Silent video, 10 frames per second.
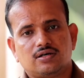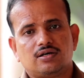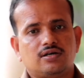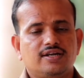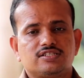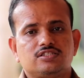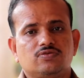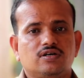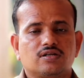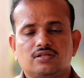
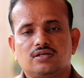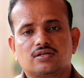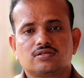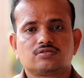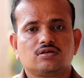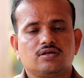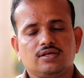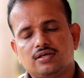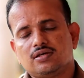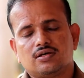Dust were there, so
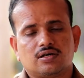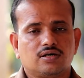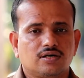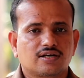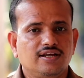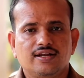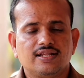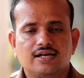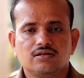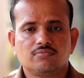he
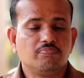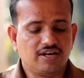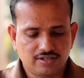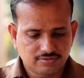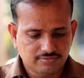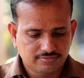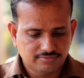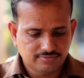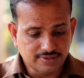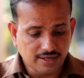cleaned that bed.
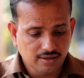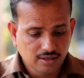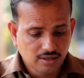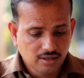Then